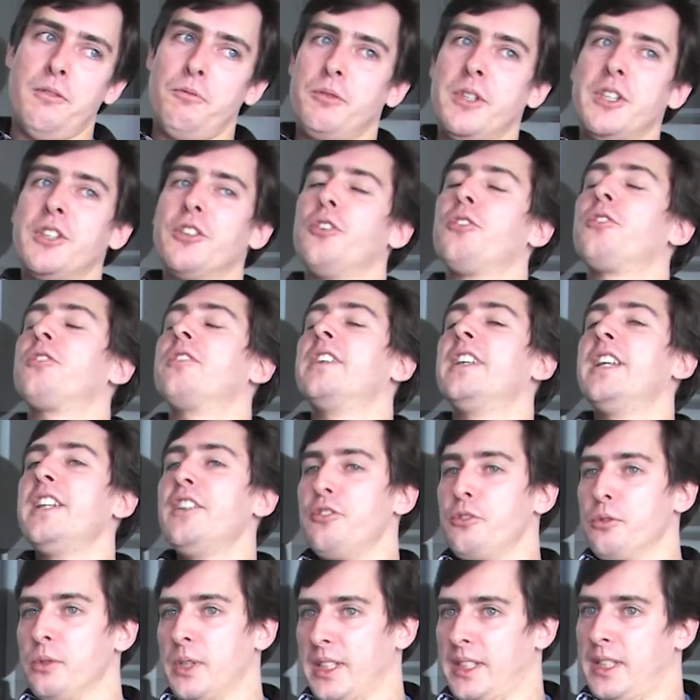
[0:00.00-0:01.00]
we don't
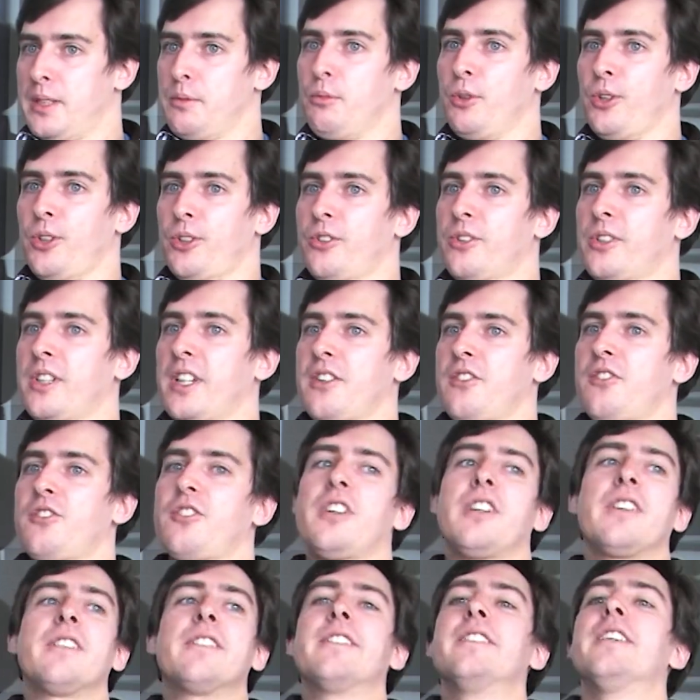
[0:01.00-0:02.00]
need you anymore, you can
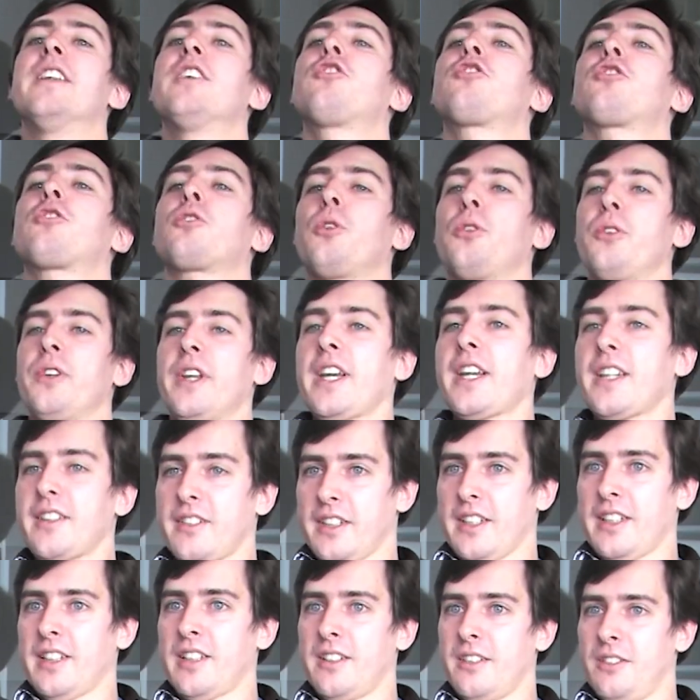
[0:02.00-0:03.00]
start
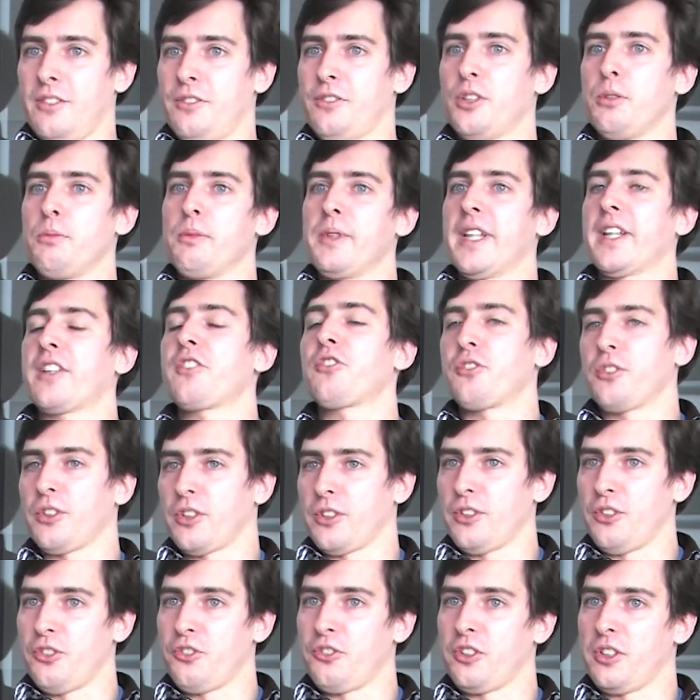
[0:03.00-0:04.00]
disconnecting from an
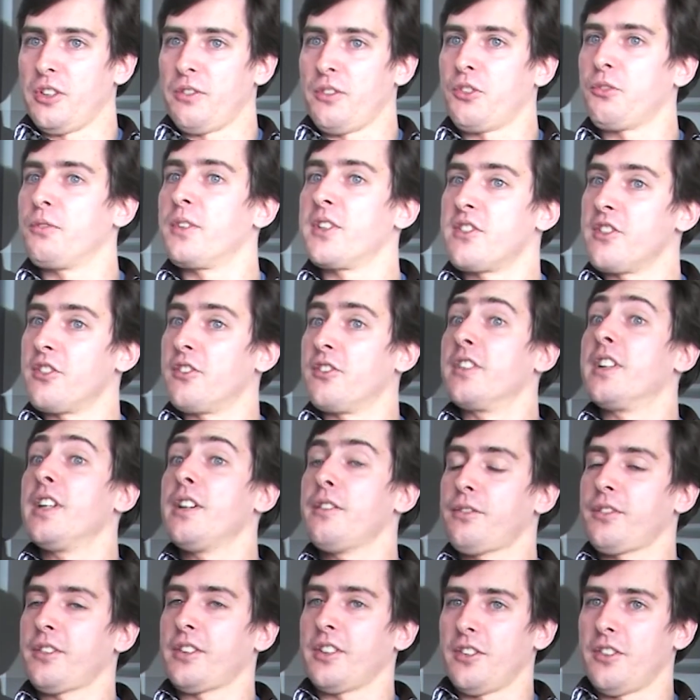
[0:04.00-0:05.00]
external service, which is
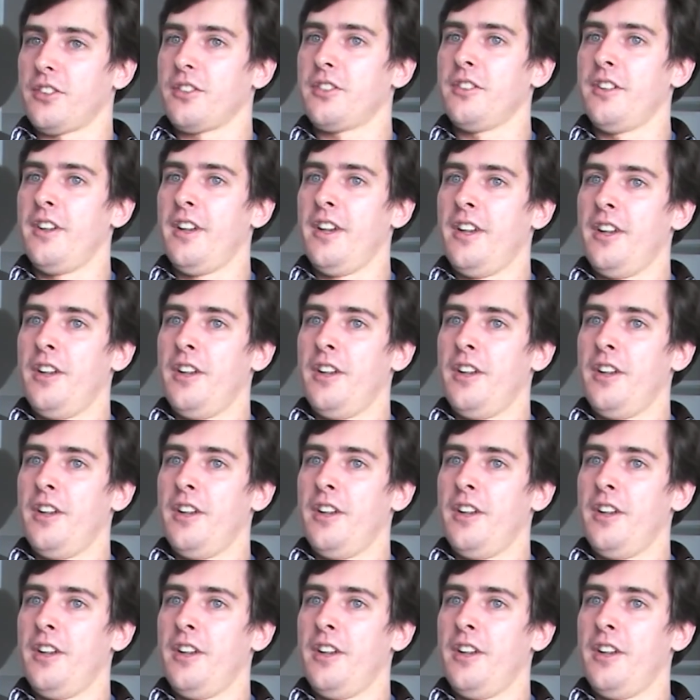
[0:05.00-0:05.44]
different